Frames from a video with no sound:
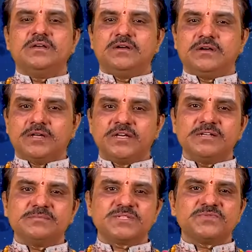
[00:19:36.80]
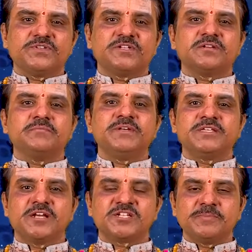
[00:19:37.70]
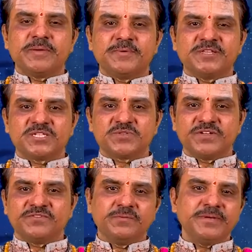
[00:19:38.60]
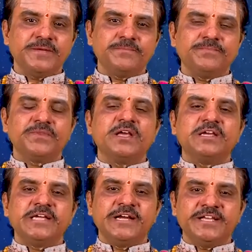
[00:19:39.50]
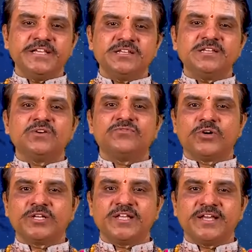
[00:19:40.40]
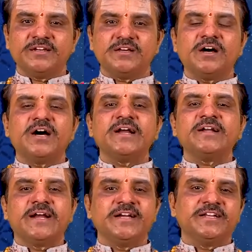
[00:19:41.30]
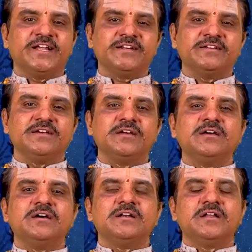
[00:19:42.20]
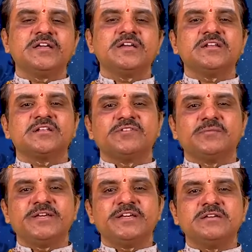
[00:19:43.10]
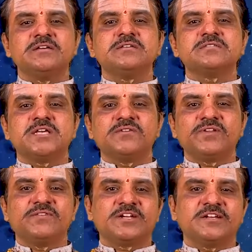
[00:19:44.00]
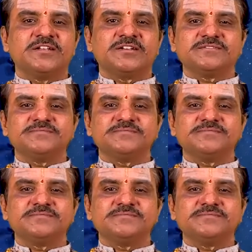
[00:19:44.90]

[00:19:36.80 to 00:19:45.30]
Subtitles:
Lucky numbers for Meena Rashi people this week will be 18, 49, and 99. Lucky color will be sunflower color.